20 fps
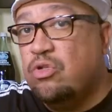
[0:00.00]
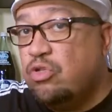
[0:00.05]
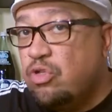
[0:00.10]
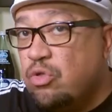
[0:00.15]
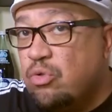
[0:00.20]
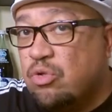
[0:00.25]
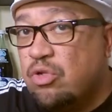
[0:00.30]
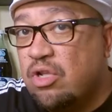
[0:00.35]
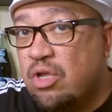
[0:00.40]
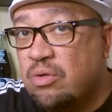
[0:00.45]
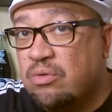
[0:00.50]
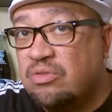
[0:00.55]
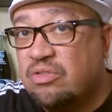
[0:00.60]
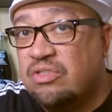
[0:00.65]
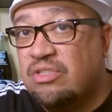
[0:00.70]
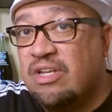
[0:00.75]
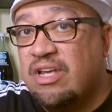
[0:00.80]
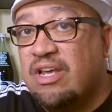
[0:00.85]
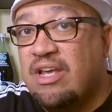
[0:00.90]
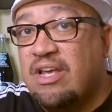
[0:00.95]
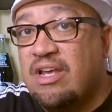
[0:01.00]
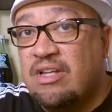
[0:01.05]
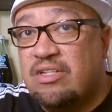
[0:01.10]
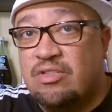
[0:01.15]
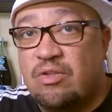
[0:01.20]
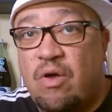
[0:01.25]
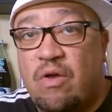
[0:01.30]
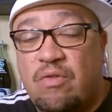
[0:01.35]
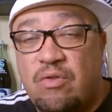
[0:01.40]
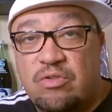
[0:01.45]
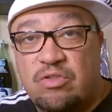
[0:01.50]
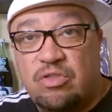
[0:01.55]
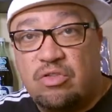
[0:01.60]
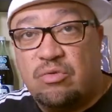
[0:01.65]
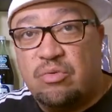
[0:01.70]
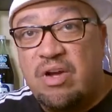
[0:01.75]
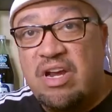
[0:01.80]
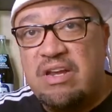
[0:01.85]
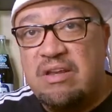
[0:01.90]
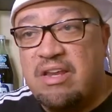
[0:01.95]
Too close. So all those
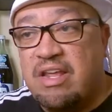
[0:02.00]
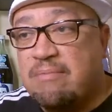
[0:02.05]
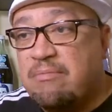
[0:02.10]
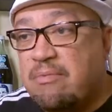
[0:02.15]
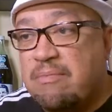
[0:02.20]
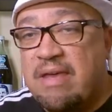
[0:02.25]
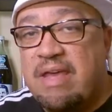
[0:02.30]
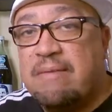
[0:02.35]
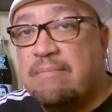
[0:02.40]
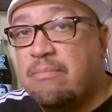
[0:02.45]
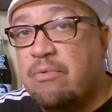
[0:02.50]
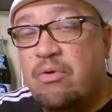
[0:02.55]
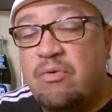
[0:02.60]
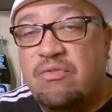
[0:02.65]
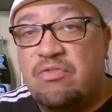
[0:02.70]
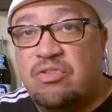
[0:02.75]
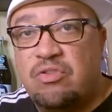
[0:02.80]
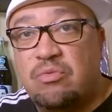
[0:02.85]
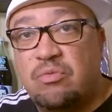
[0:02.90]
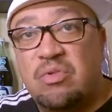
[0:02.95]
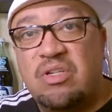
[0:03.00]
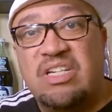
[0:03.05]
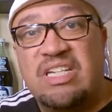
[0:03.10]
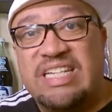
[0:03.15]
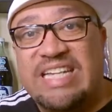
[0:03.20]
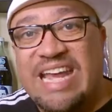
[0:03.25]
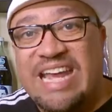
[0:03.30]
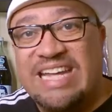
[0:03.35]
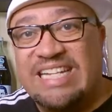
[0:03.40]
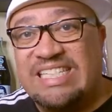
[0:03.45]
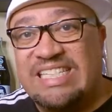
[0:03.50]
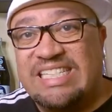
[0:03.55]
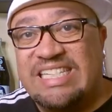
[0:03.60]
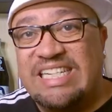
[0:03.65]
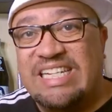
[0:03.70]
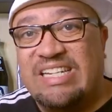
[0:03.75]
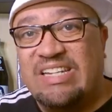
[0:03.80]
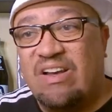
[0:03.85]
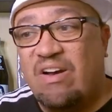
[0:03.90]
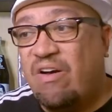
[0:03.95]
great MMA moves you really can't
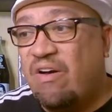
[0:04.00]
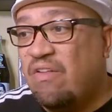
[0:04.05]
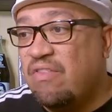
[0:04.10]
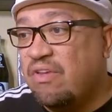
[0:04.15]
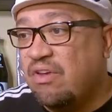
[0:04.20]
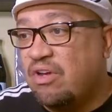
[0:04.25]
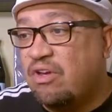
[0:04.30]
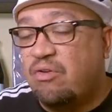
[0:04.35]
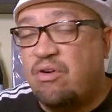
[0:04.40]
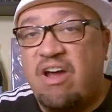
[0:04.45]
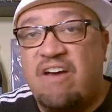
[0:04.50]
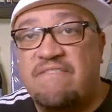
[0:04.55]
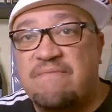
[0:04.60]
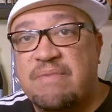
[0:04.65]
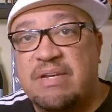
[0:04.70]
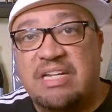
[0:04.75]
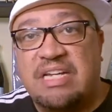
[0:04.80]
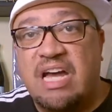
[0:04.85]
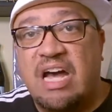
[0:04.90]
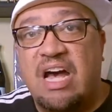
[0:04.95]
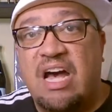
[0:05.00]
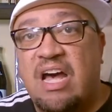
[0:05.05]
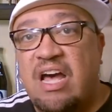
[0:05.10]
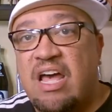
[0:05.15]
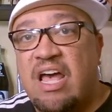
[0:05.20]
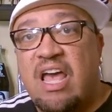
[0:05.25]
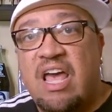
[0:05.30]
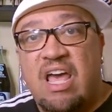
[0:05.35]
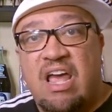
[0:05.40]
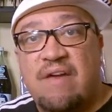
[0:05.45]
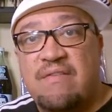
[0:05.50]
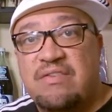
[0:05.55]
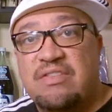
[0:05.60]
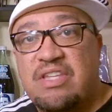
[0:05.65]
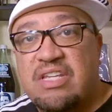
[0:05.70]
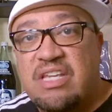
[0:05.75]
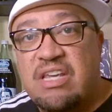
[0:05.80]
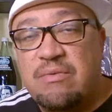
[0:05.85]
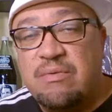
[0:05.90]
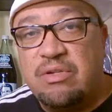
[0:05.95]
see, all the Krav Maga,
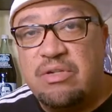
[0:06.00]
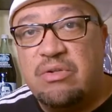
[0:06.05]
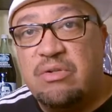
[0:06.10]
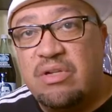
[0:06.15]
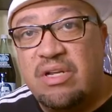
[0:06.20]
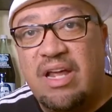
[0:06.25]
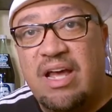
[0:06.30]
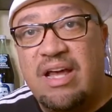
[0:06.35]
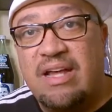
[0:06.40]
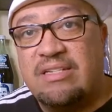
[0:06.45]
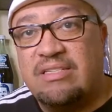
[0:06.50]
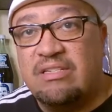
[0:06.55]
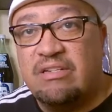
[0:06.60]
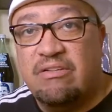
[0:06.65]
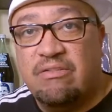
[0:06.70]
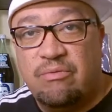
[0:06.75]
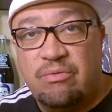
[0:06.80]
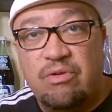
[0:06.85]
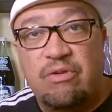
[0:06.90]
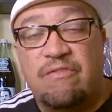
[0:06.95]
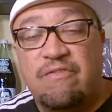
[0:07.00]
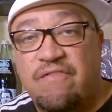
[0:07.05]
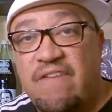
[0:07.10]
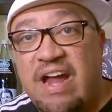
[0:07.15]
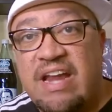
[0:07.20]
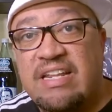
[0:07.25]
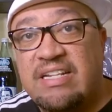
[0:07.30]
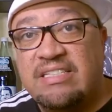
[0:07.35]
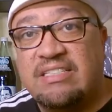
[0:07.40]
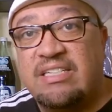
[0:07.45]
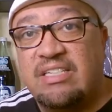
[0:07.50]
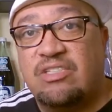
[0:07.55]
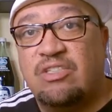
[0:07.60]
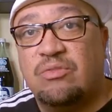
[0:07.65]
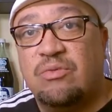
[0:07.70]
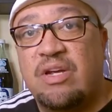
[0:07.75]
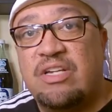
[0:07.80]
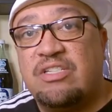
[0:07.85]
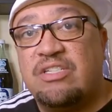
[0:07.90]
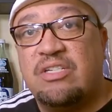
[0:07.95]
everything he would utilize in a real fighting
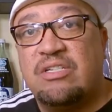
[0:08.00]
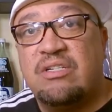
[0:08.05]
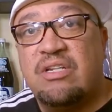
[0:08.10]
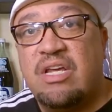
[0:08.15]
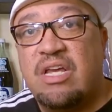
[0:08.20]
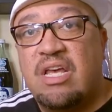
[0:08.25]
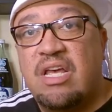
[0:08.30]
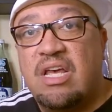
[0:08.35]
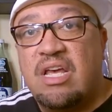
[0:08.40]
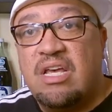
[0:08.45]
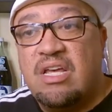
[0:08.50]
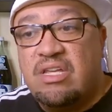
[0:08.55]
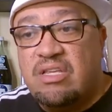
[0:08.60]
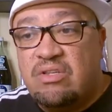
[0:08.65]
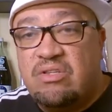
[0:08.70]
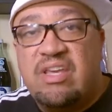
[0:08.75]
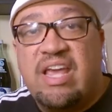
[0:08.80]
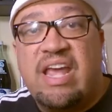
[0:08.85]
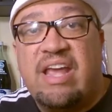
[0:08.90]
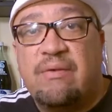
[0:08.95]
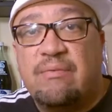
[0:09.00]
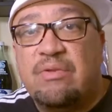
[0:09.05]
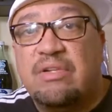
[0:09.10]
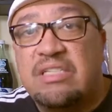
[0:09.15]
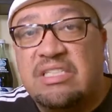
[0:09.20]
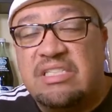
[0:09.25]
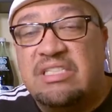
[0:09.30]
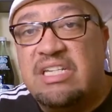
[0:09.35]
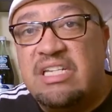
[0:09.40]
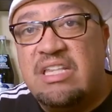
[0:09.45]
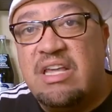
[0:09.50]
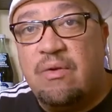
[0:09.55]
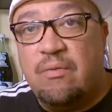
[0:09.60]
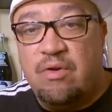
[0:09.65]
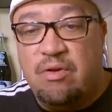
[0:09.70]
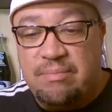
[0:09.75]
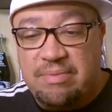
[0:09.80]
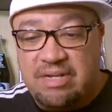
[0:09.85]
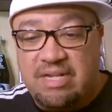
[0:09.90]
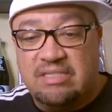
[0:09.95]
situation, you can't really see that
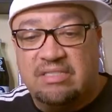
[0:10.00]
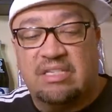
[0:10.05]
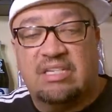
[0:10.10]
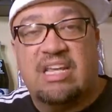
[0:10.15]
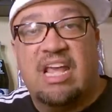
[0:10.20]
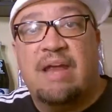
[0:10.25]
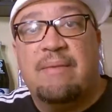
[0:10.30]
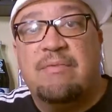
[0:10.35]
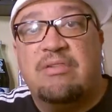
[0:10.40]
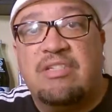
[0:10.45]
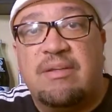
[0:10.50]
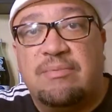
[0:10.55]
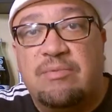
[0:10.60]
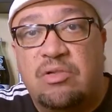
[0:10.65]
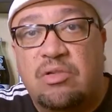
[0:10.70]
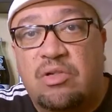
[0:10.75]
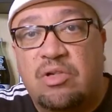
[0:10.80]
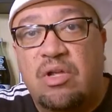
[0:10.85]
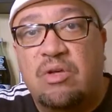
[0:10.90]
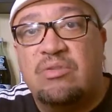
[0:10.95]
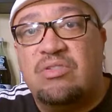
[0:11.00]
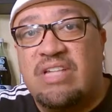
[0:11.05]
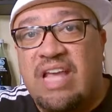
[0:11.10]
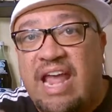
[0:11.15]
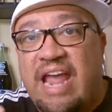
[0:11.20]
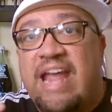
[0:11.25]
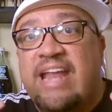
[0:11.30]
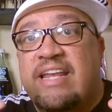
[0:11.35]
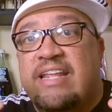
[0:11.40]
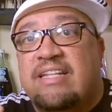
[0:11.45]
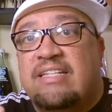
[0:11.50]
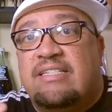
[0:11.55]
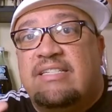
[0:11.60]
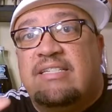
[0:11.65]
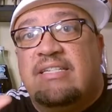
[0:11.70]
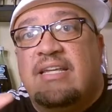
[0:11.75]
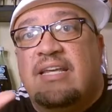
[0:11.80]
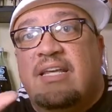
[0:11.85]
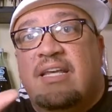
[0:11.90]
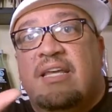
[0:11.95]
well because the camera's up too close and
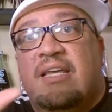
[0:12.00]
it's